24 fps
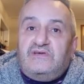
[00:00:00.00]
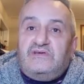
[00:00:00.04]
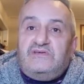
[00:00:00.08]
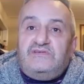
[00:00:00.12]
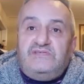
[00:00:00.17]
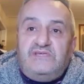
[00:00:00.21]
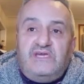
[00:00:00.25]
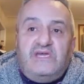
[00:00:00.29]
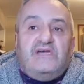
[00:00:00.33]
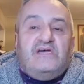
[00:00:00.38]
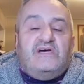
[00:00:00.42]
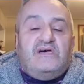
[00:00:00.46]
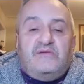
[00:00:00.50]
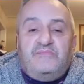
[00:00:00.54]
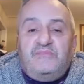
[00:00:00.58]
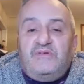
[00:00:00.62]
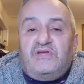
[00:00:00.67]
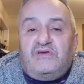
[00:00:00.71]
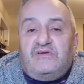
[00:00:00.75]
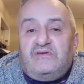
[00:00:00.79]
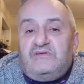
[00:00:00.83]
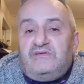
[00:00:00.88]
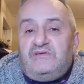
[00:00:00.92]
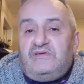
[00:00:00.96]
Yeah, I mean,
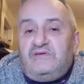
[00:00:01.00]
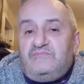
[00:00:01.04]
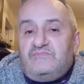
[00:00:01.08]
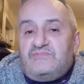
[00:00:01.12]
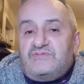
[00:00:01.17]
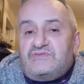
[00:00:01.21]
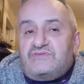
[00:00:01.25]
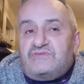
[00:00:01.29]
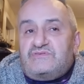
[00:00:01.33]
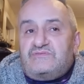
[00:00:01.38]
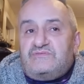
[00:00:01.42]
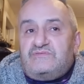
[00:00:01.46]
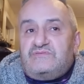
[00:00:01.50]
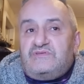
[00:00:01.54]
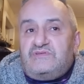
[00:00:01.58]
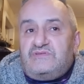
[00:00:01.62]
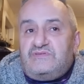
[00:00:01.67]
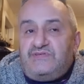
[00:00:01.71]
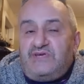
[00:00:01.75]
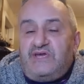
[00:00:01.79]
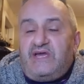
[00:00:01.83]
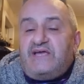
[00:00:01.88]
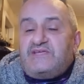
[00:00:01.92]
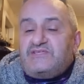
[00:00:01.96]
it was
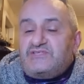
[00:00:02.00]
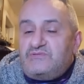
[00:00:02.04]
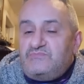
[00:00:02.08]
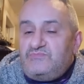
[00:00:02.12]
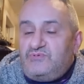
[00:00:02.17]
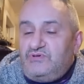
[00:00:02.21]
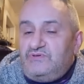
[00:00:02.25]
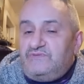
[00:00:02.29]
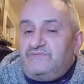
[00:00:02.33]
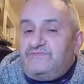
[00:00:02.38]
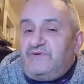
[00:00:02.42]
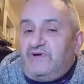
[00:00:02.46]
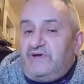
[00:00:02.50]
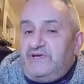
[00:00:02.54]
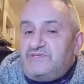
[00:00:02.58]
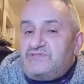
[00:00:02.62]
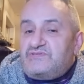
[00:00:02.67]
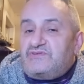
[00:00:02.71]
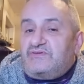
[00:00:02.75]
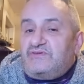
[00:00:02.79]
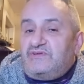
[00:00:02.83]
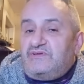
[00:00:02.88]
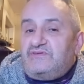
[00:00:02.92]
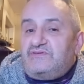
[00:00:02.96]
they had some good
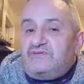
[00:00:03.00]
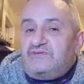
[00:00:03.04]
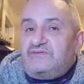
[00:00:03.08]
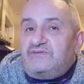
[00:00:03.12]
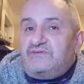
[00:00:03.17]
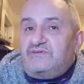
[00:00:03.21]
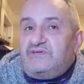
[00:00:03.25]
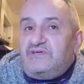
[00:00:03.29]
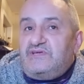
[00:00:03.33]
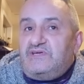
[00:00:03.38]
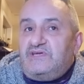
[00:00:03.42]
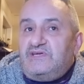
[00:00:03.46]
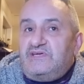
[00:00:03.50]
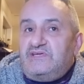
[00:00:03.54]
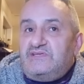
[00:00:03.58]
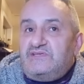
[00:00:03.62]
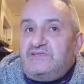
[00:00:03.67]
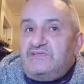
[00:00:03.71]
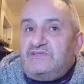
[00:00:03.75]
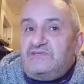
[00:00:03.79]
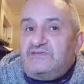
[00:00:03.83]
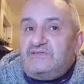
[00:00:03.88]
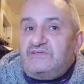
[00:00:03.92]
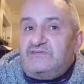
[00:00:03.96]
fights on it,
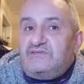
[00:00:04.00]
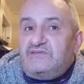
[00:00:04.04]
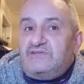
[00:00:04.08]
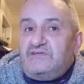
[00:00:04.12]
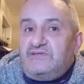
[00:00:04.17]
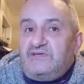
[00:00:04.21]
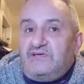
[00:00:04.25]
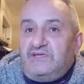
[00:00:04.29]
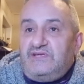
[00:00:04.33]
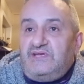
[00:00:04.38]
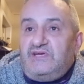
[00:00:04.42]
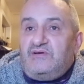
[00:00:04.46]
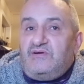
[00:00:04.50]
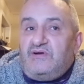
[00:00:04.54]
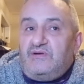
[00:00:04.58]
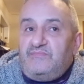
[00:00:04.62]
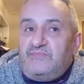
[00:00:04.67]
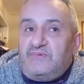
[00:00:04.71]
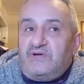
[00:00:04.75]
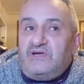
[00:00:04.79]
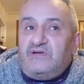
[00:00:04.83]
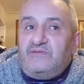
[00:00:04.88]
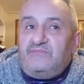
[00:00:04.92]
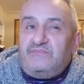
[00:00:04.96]
and you know,
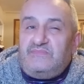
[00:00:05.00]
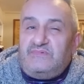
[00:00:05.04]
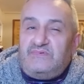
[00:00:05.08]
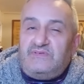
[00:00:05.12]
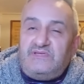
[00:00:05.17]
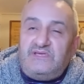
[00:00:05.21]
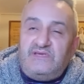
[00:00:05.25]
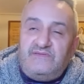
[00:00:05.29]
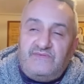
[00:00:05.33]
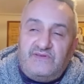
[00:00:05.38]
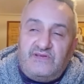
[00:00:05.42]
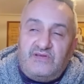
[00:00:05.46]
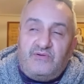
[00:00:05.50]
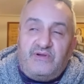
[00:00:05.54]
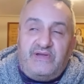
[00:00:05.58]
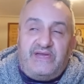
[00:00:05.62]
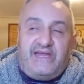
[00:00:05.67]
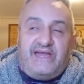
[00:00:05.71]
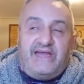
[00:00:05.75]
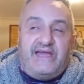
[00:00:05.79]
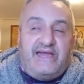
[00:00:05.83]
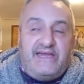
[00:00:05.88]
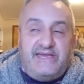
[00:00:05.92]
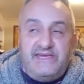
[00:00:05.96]
I'm, I'm even though I
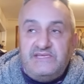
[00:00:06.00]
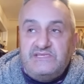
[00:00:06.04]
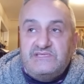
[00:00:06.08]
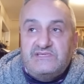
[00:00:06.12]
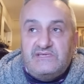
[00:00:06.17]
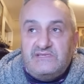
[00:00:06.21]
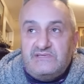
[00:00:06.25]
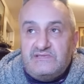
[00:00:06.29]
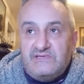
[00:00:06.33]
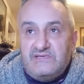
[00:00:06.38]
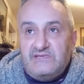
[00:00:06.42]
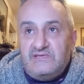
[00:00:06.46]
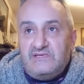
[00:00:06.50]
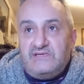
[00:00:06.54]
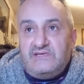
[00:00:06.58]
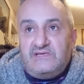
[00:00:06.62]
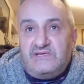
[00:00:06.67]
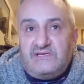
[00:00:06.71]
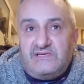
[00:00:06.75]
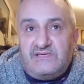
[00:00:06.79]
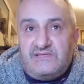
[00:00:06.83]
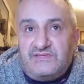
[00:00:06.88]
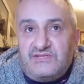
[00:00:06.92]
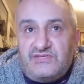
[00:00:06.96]
hated
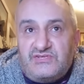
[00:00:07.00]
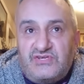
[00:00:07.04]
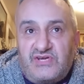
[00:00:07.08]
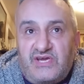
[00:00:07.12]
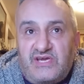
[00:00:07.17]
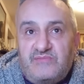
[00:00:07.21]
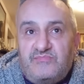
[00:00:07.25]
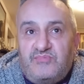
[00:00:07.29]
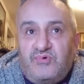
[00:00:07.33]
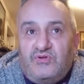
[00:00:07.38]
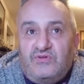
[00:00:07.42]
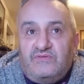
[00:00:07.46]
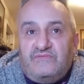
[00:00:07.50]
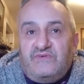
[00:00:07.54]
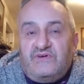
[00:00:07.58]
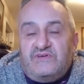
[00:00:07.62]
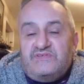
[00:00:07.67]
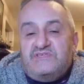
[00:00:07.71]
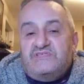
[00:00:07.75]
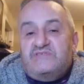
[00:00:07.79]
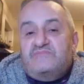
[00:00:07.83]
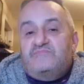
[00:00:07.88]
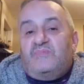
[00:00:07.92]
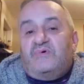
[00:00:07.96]
the Jake Paul
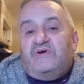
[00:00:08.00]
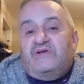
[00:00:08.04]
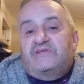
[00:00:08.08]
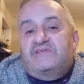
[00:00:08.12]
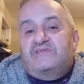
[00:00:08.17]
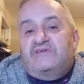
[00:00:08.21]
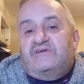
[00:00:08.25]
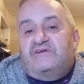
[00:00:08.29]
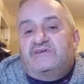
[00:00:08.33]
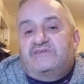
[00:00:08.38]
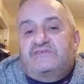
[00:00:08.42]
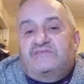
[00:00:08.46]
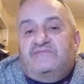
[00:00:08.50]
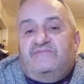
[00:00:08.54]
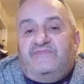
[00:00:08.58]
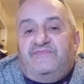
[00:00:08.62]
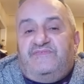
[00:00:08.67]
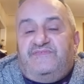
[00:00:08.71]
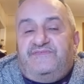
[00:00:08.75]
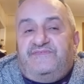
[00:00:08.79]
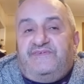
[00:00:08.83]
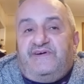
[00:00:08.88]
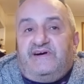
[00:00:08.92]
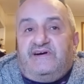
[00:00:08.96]
versus Mike Tyson
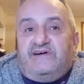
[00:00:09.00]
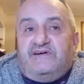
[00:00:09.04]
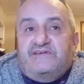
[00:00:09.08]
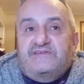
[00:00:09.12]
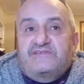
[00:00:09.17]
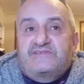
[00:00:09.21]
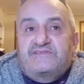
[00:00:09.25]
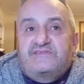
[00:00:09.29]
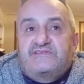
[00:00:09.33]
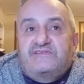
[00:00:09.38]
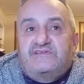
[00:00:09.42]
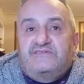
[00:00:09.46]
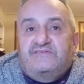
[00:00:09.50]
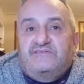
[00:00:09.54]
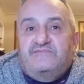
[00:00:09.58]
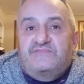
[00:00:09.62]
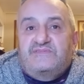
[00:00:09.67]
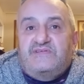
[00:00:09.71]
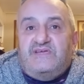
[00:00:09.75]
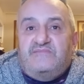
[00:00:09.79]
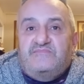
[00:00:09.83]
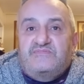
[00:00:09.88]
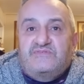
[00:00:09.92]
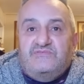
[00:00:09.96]
farce, I think it
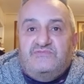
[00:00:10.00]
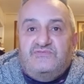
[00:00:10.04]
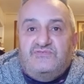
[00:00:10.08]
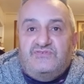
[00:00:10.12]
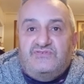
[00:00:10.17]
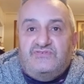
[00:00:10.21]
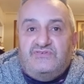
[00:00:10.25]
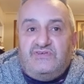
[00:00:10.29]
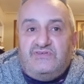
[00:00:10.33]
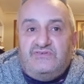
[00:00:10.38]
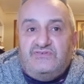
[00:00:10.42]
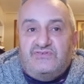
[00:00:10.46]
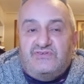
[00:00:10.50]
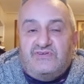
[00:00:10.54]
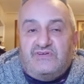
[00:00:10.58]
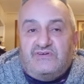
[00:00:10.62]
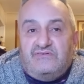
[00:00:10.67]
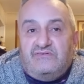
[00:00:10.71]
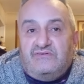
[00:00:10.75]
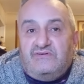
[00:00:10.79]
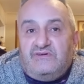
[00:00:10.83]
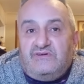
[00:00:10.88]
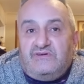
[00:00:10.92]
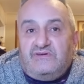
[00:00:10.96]
was an absolute shit
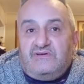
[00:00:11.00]
show.